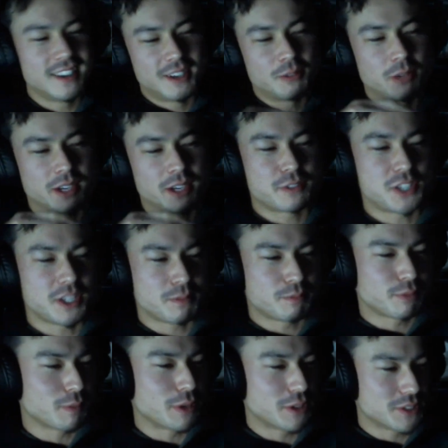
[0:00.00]
what if she
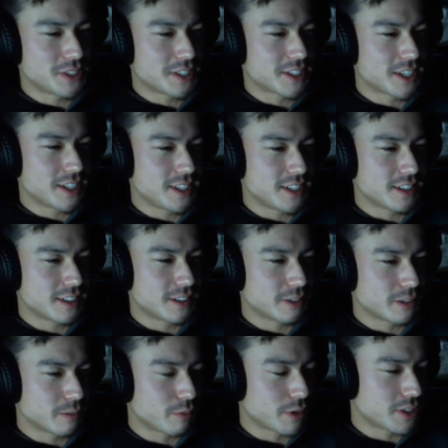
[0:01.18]
proposed this idea or
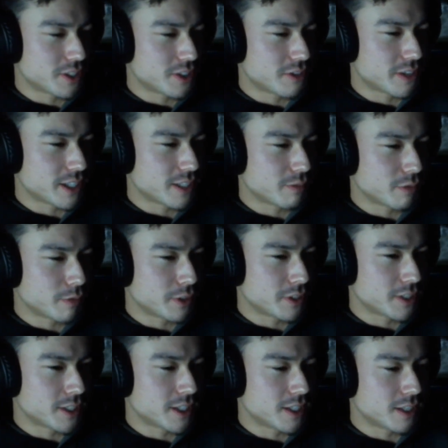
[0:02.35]
the person directing proposed
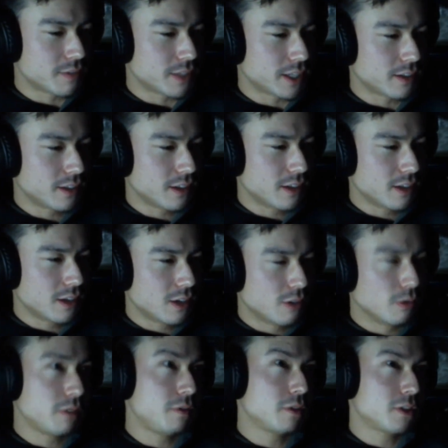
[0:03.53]
this idea of like,
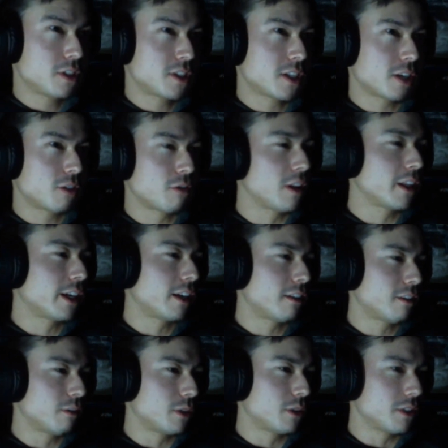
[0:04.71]
what if you're just like crawling out of
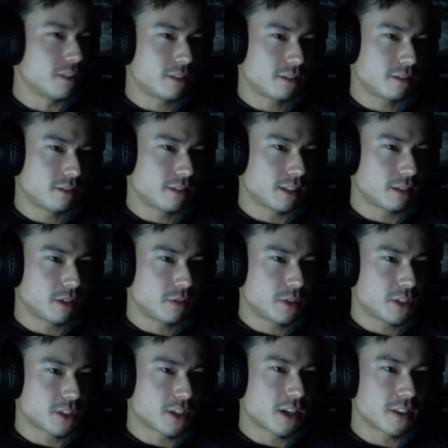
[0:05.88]
the woods? Like, what if you're
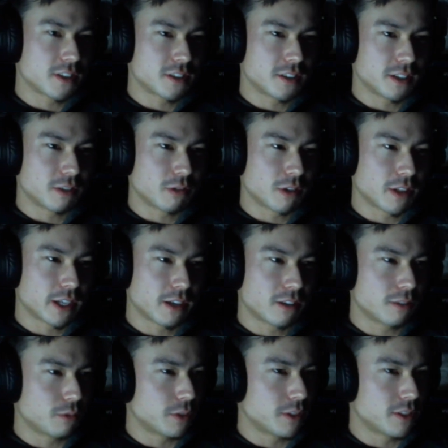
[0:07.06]
just constantly crawling out of
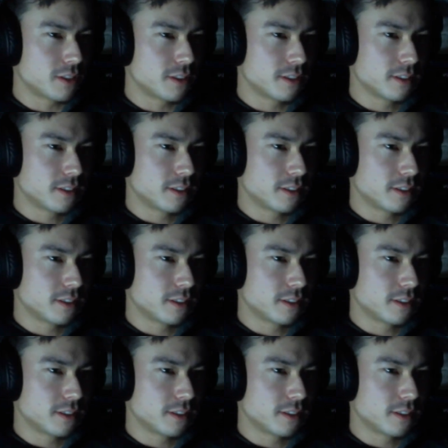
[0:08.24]
the woods?